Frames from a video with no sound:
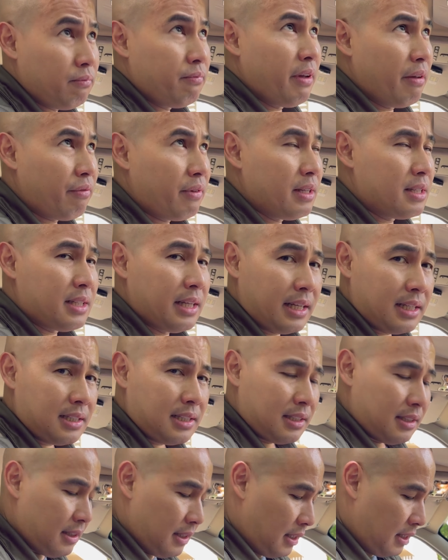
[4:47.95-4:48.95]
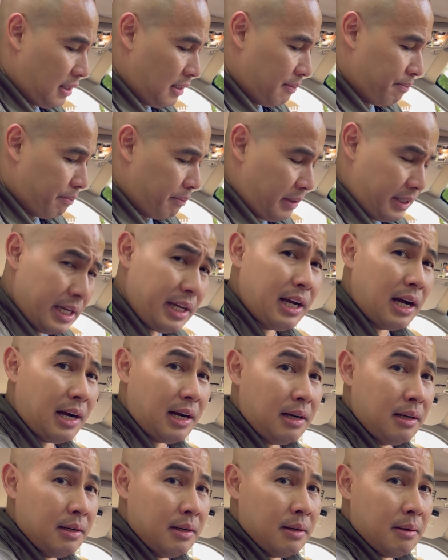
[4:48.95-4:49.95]
56 um,
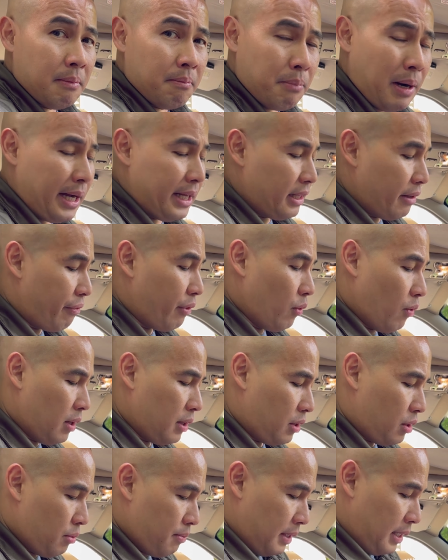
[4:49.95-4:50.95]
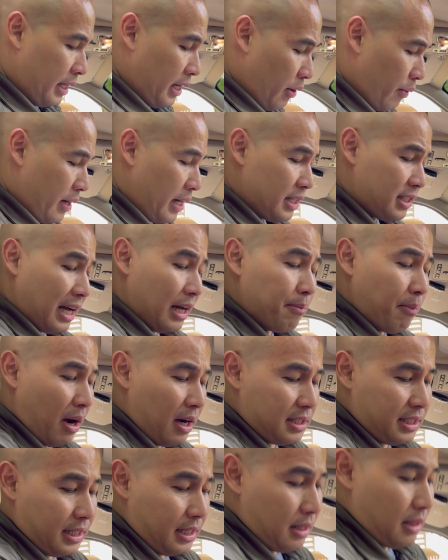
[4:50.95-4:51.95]
gigabyte if you want to. But anyway, let's
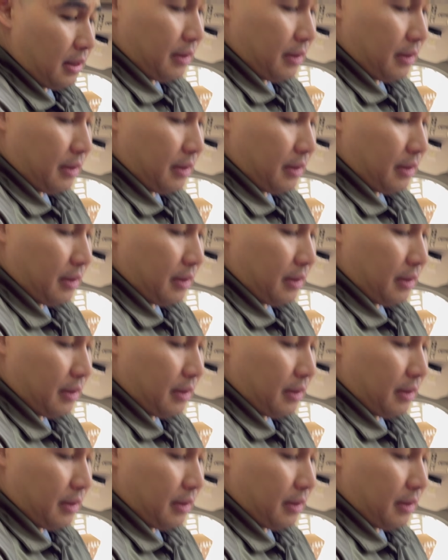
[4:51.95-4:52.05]
unbox it.